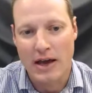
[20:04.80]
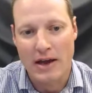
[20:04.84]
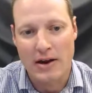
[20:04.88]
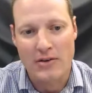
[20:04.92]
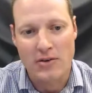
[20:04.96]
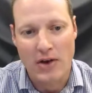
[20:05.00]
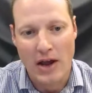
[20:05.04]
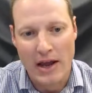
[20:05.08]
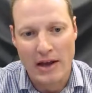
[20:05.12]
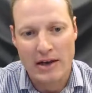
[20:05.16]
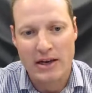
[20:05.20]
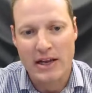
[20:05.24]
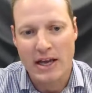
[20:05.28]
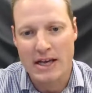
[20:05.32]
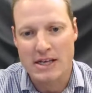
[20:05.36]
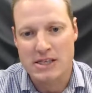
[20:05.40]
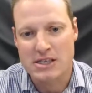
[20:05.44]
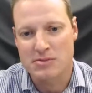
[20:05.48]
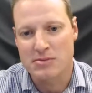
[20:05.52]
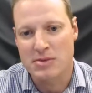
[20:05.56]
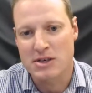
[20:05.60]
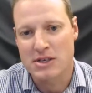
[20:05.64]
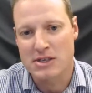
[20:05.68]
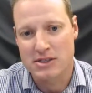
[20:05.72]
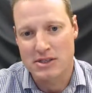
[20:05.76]
Any
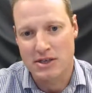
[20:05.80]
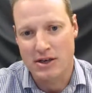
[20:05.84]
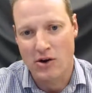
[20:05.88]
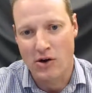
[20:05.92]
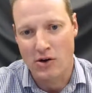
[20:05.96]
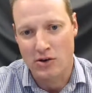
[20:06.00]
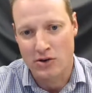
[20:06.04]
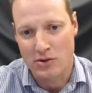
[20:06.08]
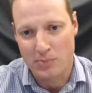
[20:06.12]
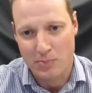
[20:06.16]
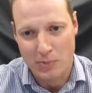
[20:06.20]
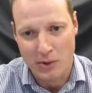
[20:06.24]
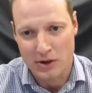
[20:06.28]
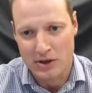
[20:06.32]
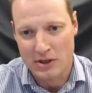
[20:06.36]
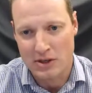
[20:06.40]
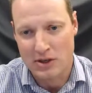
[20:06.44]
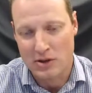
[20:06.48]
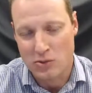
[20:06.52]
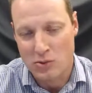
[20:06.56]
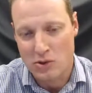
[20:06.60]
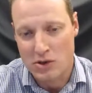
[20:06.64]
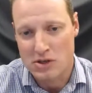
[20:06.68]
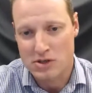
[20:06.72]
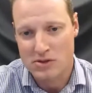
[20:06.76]
SMEs are probably
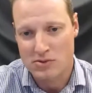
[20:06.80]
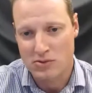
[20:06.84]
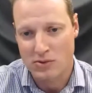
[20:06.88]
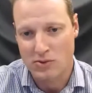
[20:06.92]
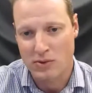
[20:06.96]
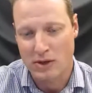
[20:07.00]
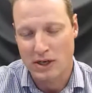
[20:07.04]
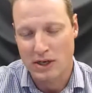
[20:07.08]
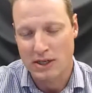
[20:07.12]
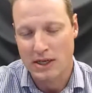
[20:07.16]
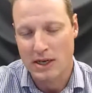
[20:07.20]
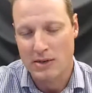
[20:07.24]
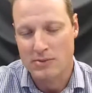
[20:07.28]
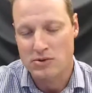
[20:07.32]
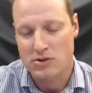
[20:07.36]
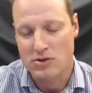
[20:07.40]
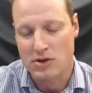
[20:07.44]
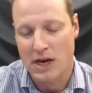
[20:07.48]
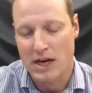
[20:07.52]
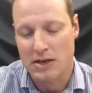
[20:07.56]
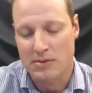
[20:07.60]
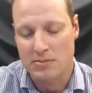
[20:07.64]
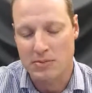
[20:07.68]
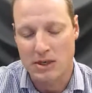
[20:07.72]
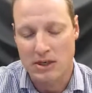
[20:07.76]
the worst when it comes to
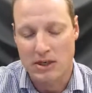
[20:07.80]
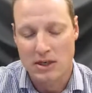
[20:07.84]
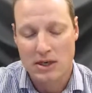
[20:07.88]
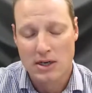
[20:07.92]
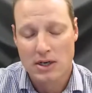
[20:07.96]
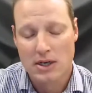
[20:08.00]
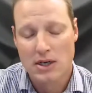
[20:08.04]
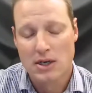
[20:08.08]
admin.